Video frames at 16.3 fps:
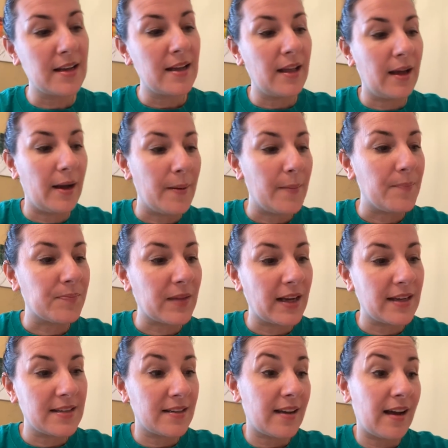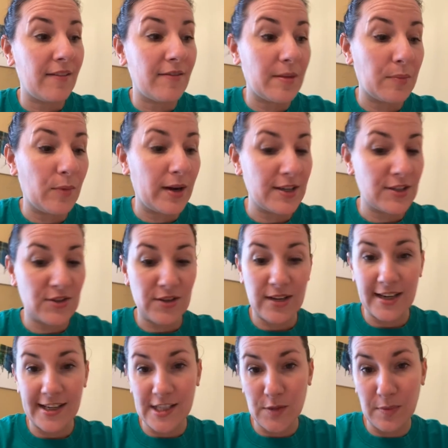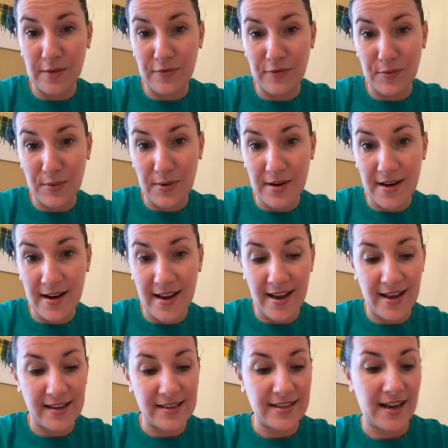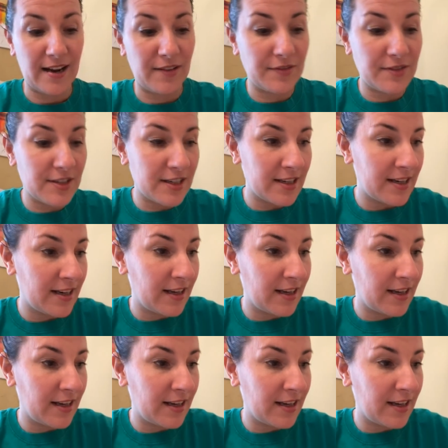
um, I did have them wash their hands before and after.